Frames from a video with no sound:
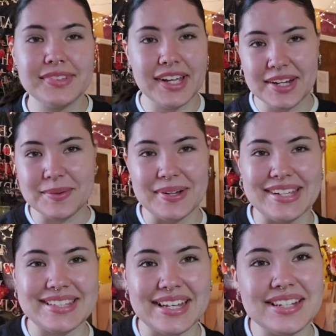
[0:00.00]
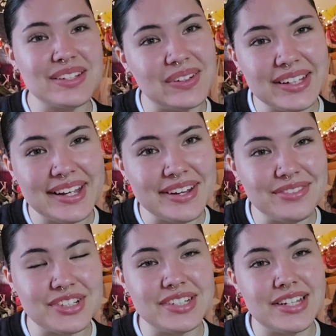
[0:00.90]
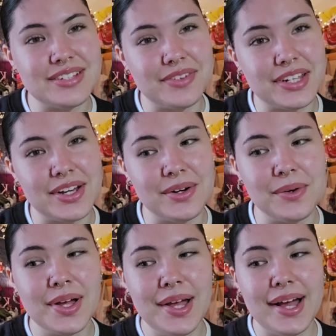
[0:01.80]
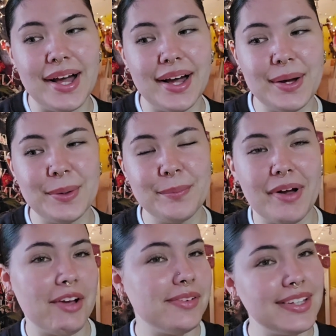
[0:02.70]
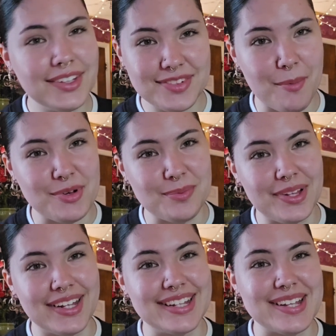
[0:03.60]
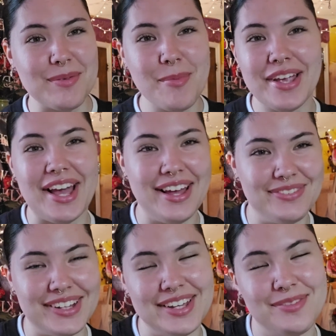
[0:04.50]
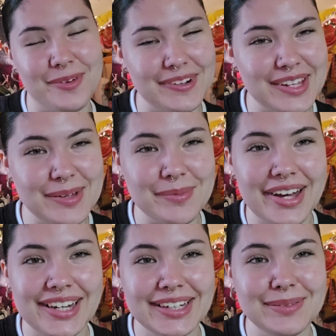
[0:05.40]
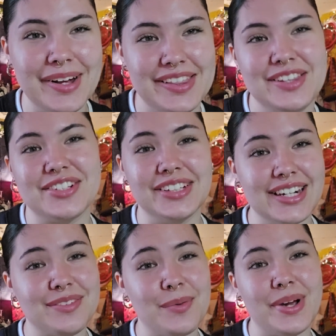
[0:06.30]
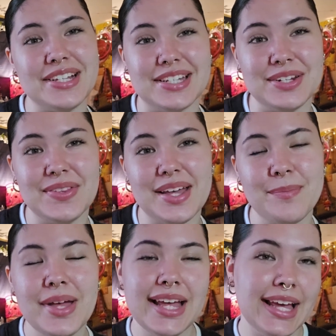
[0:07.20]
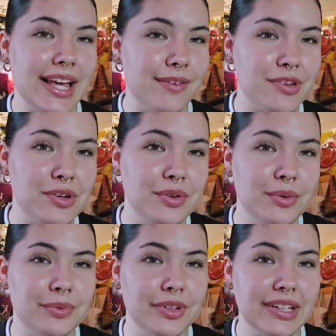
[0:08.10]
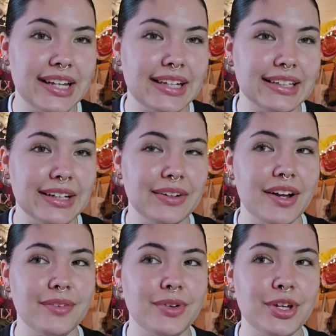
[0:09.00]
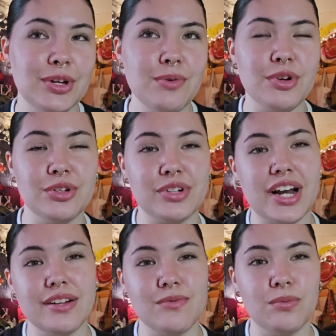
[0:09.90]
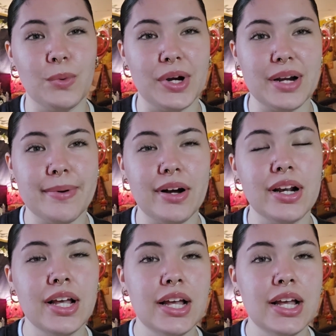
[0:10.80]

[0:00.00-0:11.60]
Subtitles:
Anyways, that is all I have for today's video. I really love temperature blankets. I'm a big advocate for them. I think there's a lot of different ways to do them. If you feel like they're not for you, or you're kind of worried about